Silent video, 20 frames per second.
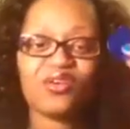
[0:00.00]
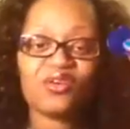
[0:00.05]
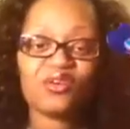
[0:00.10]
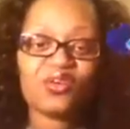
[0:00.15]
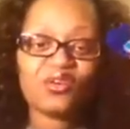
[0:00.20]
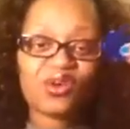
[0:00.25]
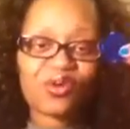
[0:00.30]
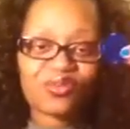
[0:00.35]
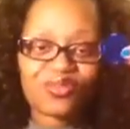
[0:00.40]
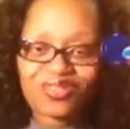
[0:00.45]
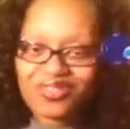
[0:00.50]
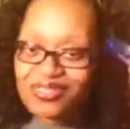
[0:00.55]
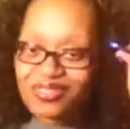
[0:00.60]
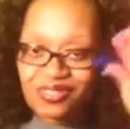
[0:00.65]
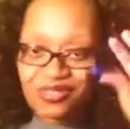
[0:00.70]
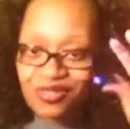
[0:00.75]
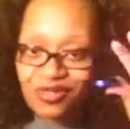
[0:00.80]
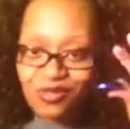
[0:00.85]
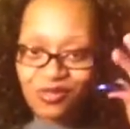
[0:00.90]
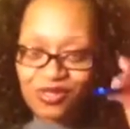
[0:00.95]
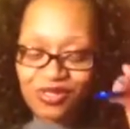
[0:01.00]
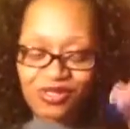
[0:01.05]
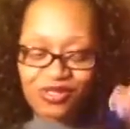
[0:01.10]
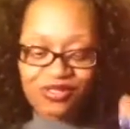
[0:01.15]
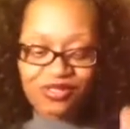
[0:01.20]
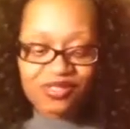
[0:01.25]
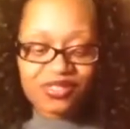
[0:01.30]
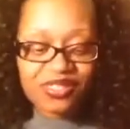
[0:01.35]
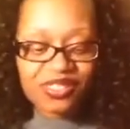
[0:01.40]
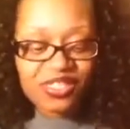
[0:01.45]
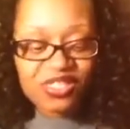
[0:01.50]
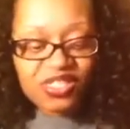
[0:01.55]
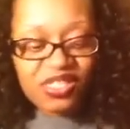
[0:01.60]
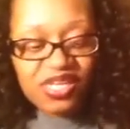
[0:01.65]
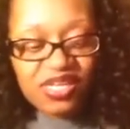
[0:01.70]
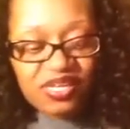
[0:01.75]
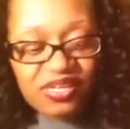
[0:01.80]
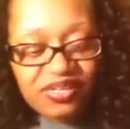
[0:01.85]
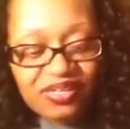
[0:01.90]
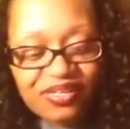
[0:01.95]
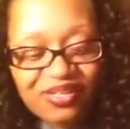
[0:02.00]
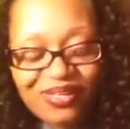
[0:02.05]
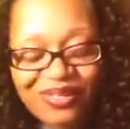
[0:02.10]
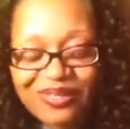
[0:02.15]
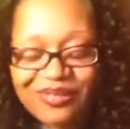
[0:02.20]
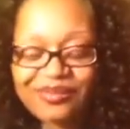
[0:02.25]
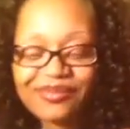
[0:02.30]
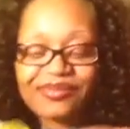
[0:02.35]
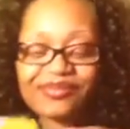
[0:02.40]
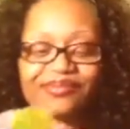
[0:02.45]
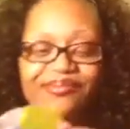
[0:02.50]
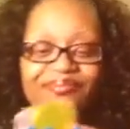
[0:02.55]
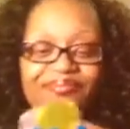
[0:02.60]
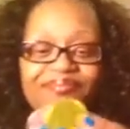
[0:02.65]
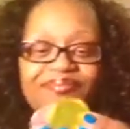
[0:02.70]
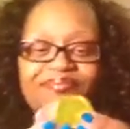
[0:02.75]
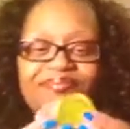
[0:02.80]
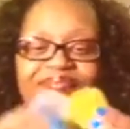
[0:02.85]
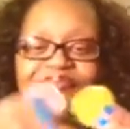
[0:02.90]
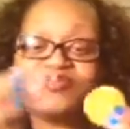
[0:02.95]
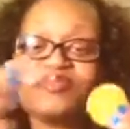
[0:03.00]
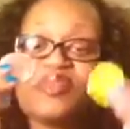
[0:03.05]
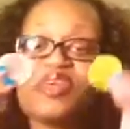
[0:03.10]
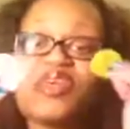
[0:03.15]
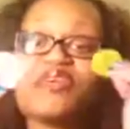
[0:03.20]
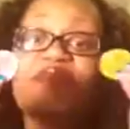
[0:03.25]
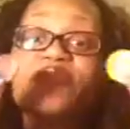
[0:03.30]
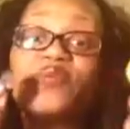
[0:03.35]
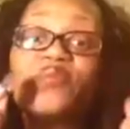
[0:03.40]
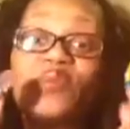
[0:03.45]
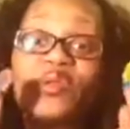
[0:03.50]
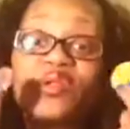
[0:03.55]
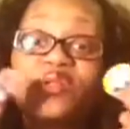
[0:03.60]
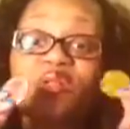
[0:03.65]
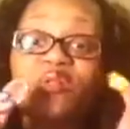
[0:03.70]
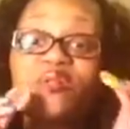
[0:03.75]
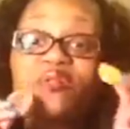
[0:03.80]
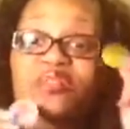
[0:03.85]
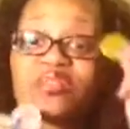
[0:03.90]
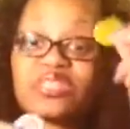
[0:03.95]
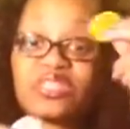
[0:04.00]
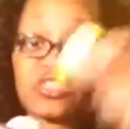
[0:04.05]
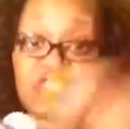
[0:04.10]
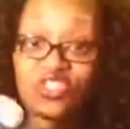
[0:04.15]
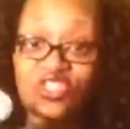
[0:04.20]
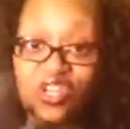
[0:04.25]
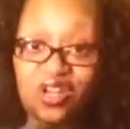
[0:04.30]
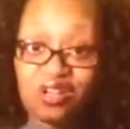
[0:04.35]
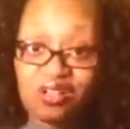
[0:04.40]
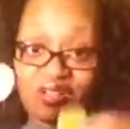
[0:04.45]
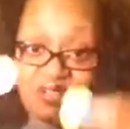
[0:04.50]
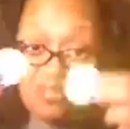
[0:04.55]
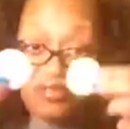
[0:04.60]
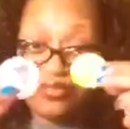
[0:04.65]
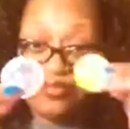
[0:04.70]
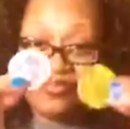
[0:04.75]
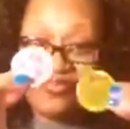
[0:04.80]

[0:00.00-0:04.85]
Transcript: You know this is, no one's gonna touch that. If you wanna know, this is chocolate.